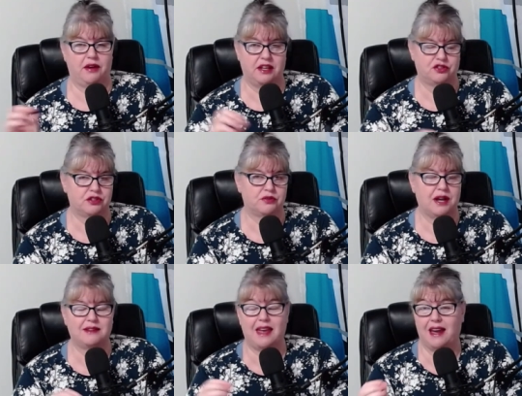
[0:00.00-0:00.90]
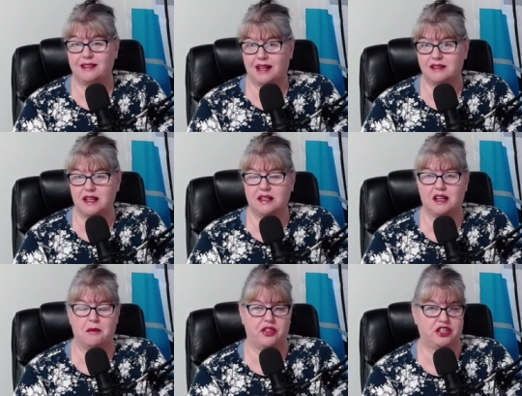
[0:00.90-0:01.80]
interest rates and debt to
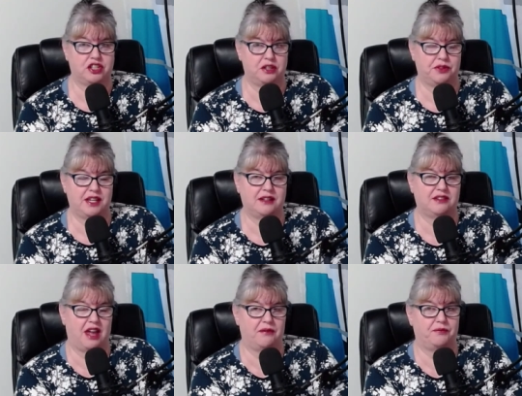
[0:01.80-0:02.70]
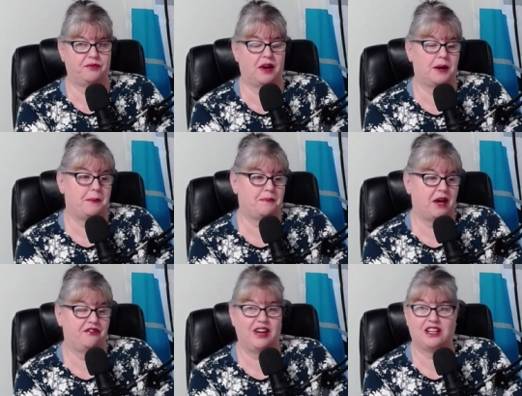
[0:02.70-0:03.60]
income are the two things that um,
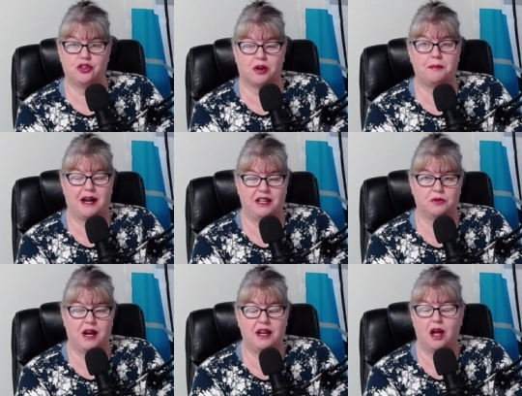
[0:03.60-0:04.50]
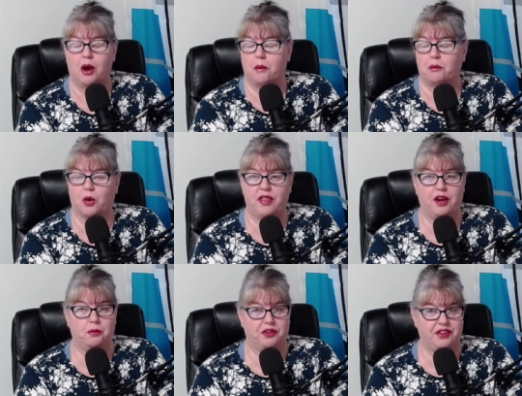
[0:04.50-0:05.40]
affect your buying rate more than
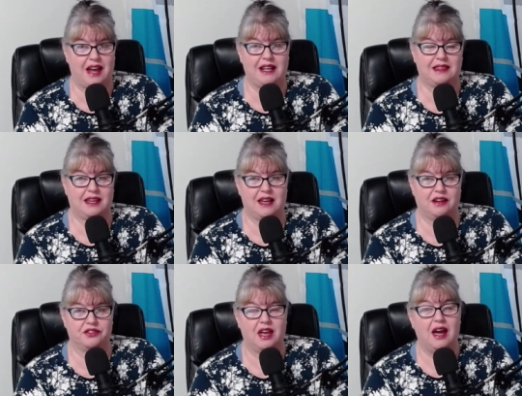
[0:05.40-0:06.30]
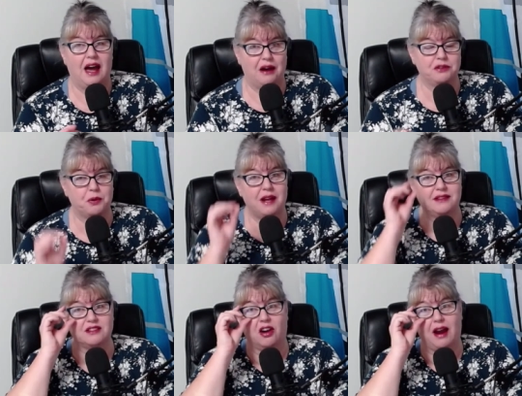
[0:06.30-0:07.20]
almost anything else. House
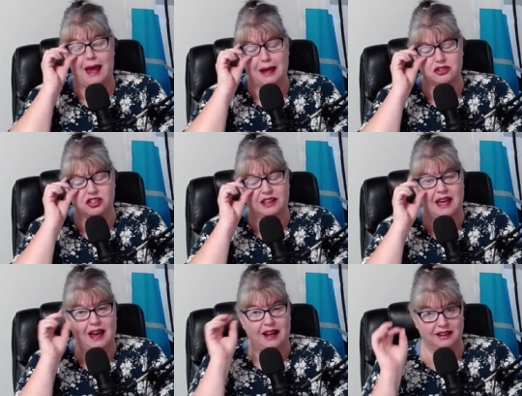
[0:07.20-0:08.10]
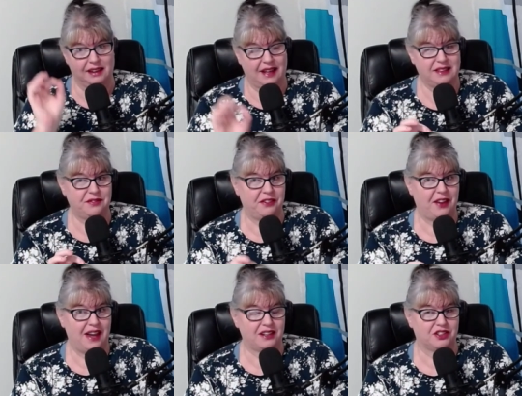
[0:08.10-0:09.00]
prices are actually less of a
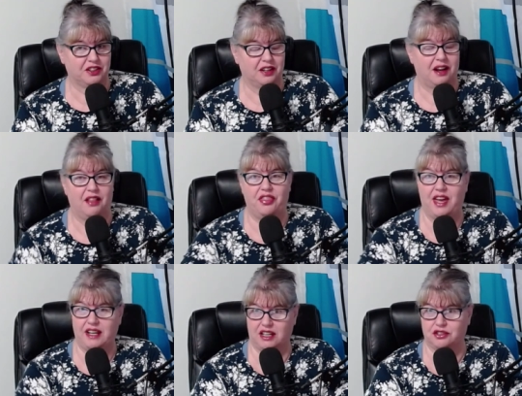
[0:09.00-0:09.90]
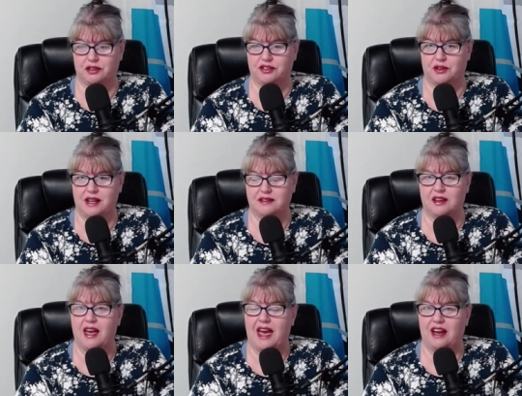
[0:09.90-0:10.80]
factor than interest rates
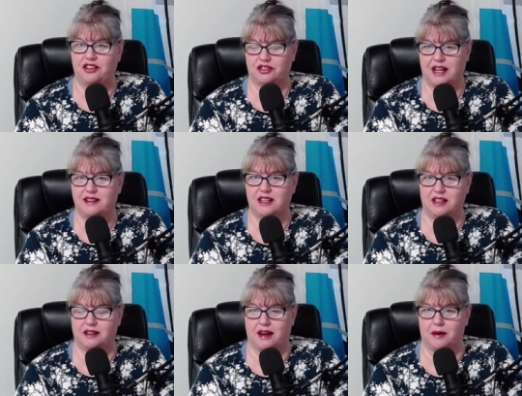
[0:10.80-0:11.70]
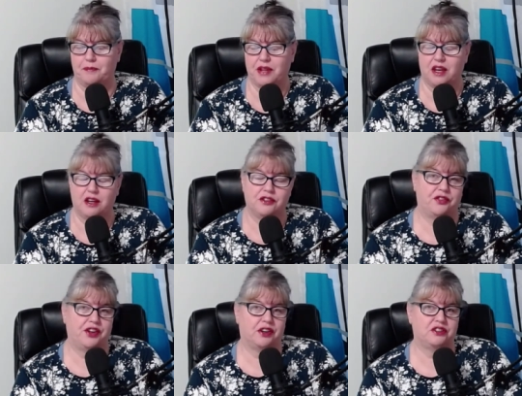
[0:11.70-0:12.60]
and your debt to income. So
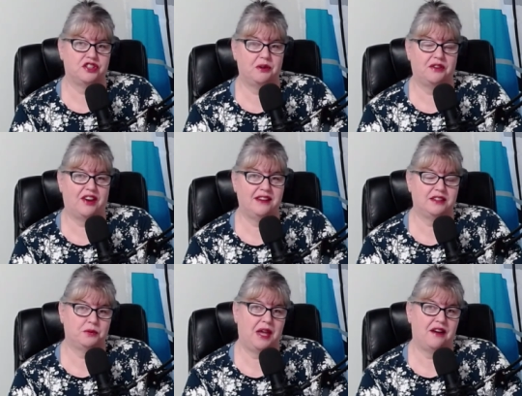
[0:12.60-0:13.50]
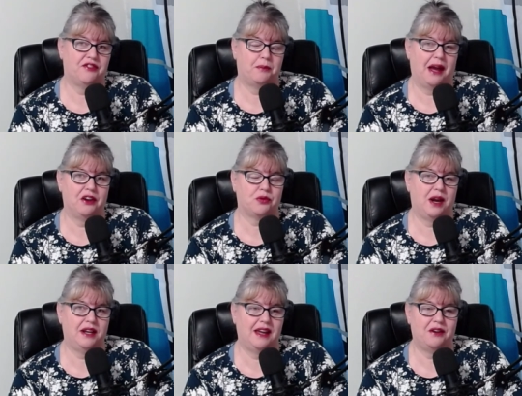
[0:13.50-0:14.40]
if there are two advices we have for buyers
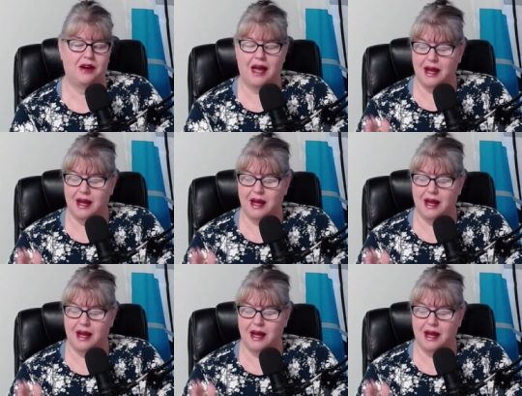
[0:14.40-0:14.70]
right now,